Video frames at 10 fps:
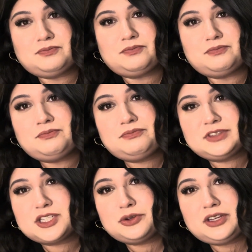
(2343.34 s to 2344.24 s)

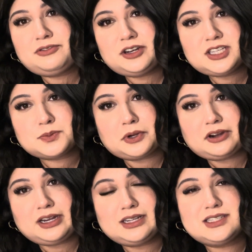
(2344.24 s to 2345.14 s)
It's a really fun
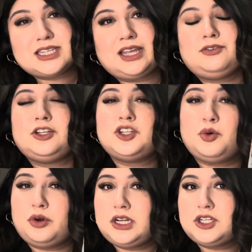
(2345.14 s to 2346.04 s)
experience. And if you don't
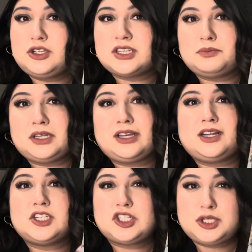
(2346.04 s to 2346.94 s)
want to do something that
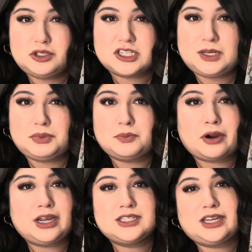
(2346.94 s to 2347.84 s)
is too steep in
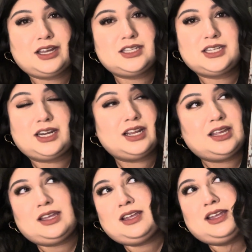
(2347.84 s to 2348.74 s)
price, like I said,
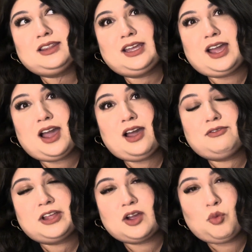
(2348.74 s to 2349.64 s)
they
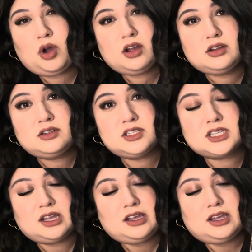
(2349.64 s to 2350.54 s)
have like wands
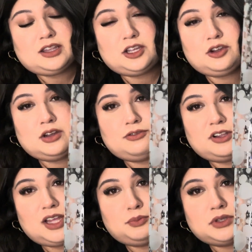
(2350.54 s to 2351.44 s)
that you can
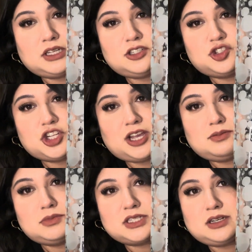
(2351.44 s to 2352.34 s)
fill up with these
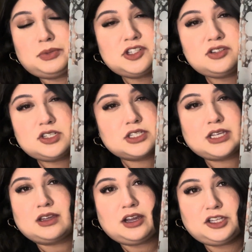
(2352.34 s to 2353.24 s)
gems and a bunch of just
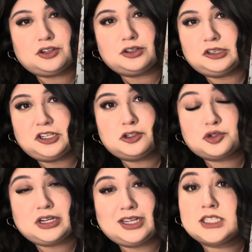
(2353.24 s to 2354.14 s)
like other little
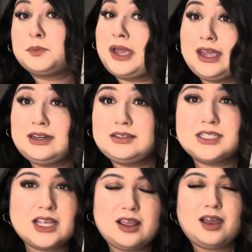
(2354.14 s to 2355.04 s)
trinkets,
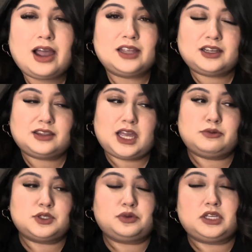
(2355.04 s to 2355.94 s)
pens. I thought that
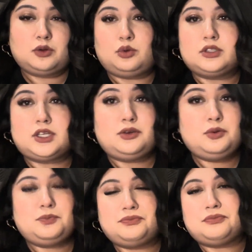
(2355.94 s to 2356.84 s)
was really cool too.